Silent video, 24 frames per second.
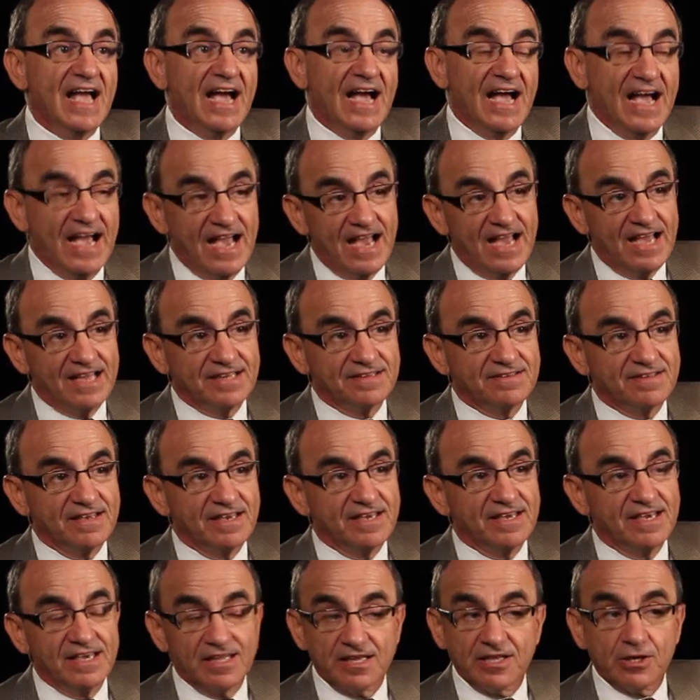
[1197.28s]
and
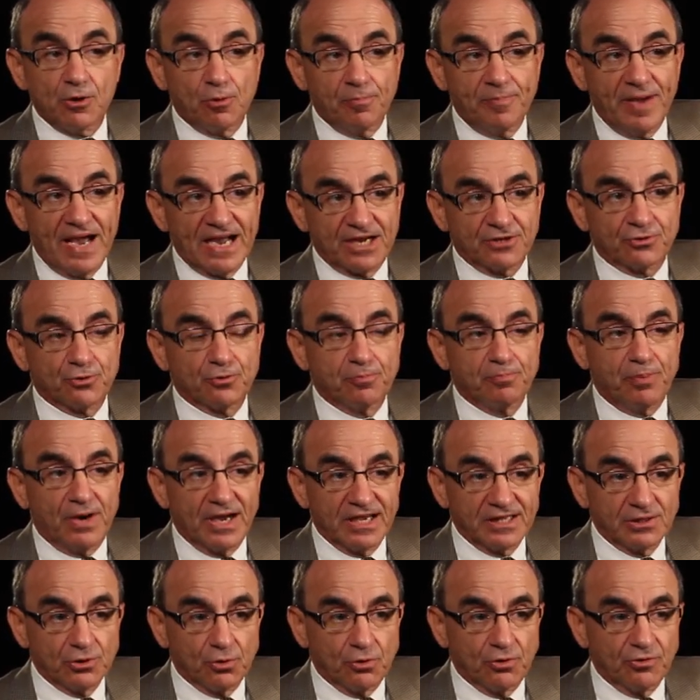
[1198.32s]
Helicobacter
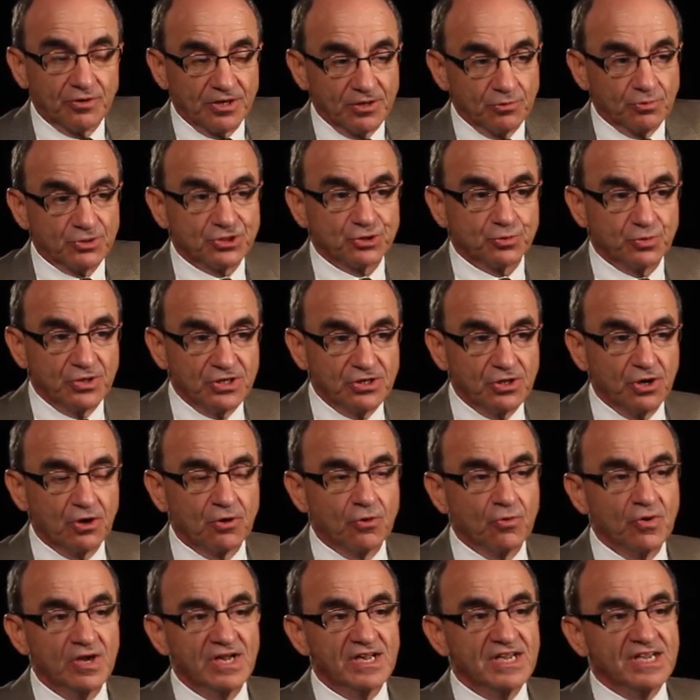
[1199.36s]
pylori, which we
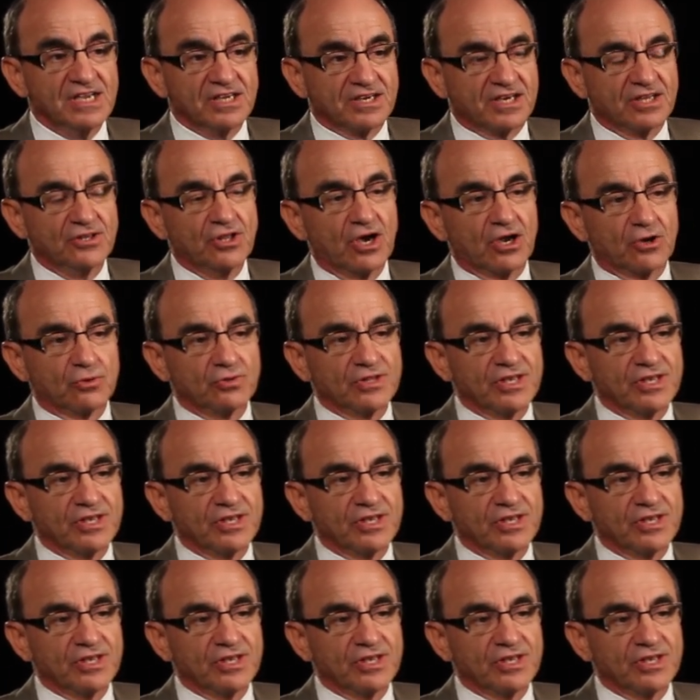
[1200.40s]
know can not only